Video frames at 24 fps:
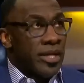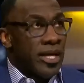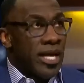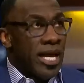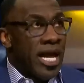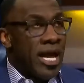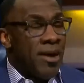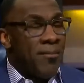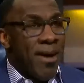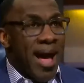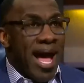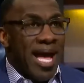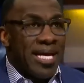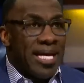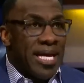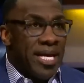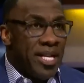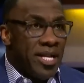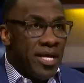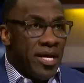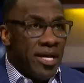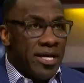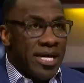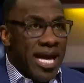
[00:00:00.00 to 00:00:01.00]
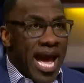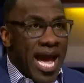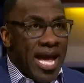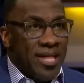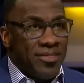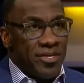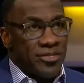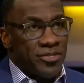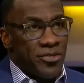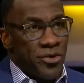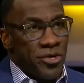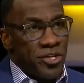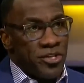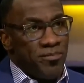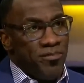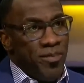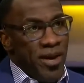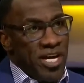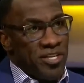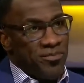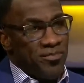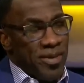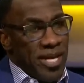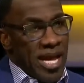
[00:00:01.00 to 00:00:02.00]
Am I getting a guy that's on his
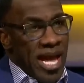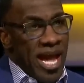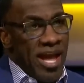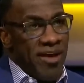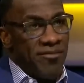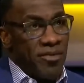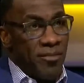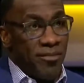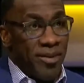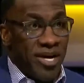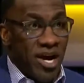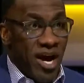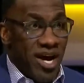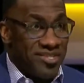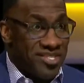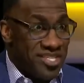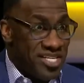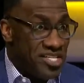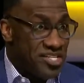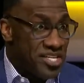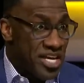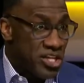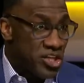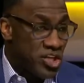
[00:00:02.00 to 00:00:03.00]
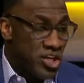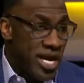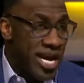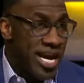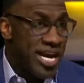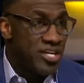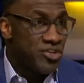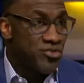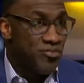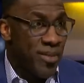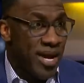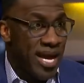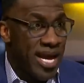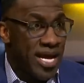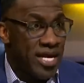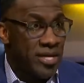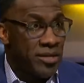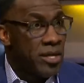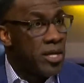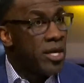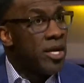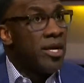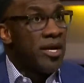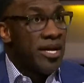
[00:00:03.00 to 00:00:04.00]
best behavior because he's a changed man,
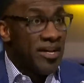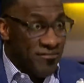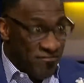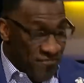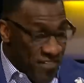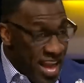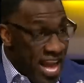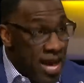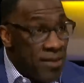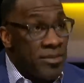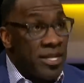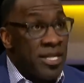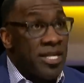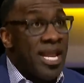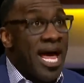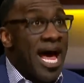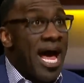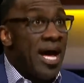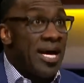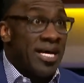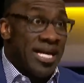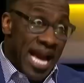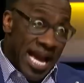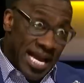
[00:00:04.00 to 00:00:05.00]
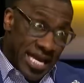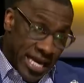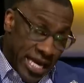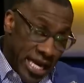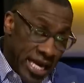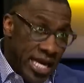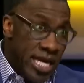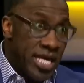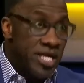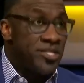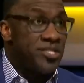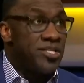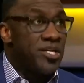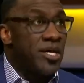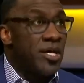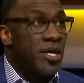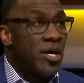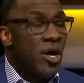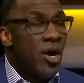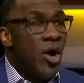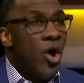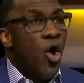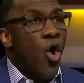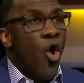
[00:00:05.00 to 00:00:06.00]
family now, he got kids,
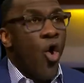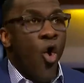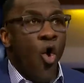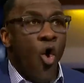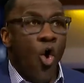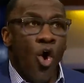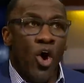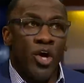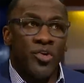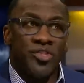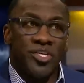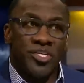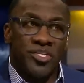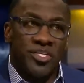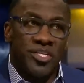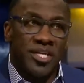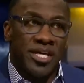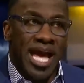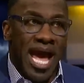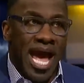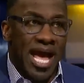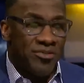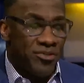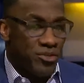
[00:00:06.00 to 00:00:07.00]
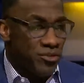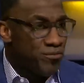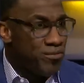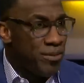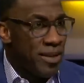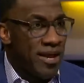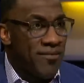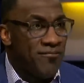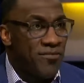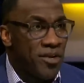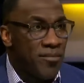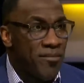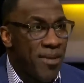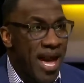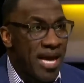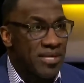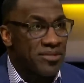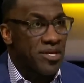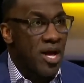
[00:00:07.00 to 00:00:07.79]
or this is a guy just playing for the max